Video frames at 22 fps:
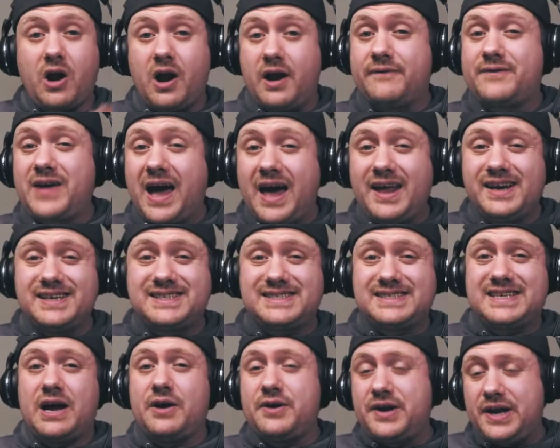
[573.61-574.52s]
All right, I've got it
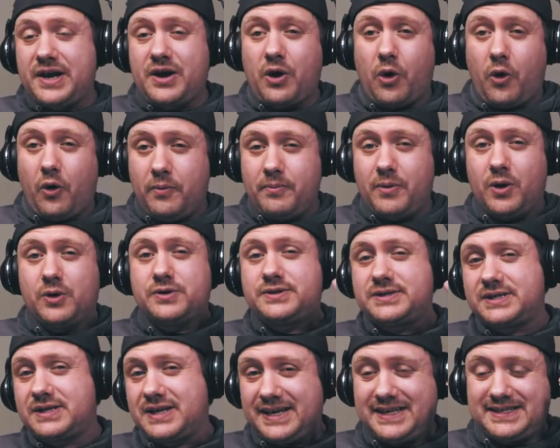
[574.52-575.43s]
sounding
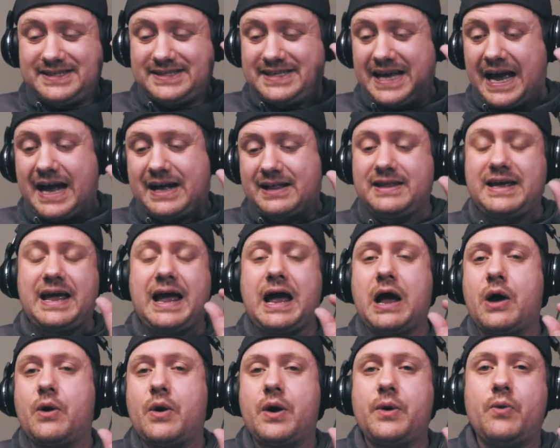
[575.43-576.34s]
almost exactly
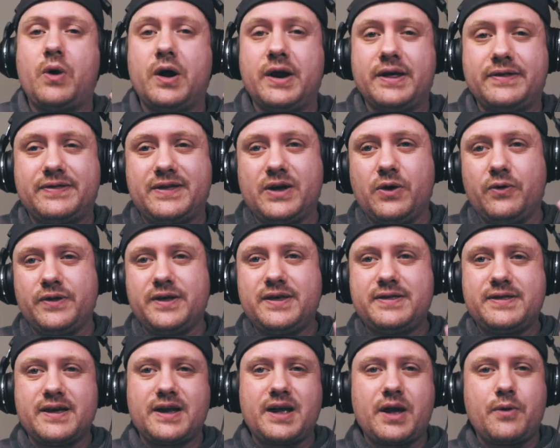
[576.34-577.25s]
how I want it. The only
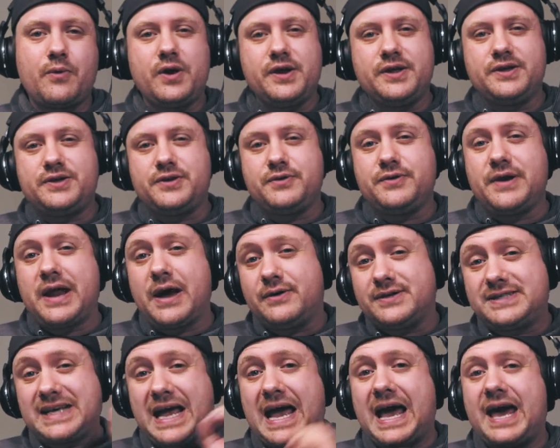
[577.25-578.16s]
thing I want to do now
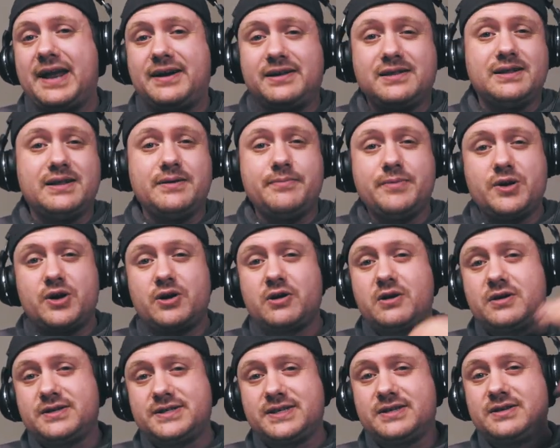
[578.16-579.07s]
is add a
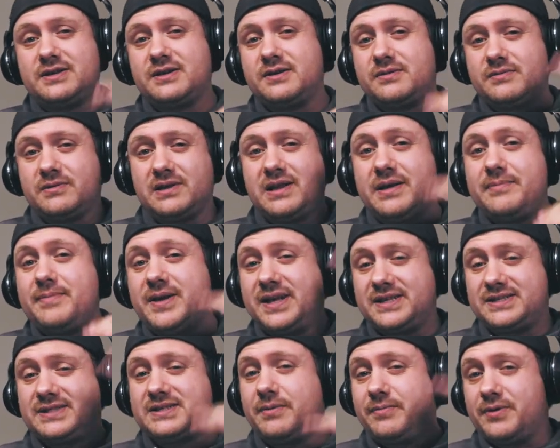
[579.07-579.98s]
limiter to
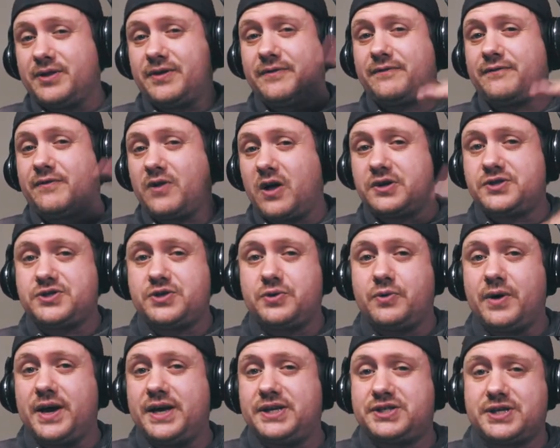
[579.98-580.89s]
limit some of the
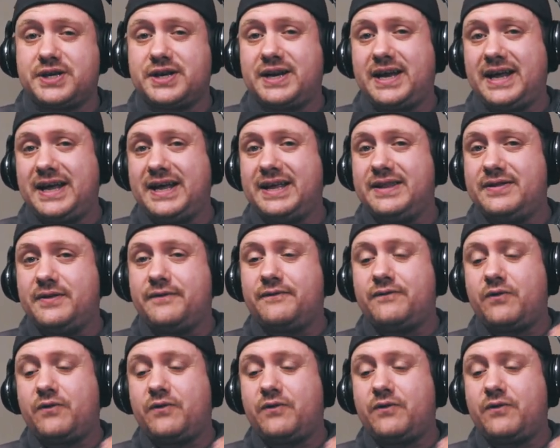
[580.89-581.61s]
fluctuation in the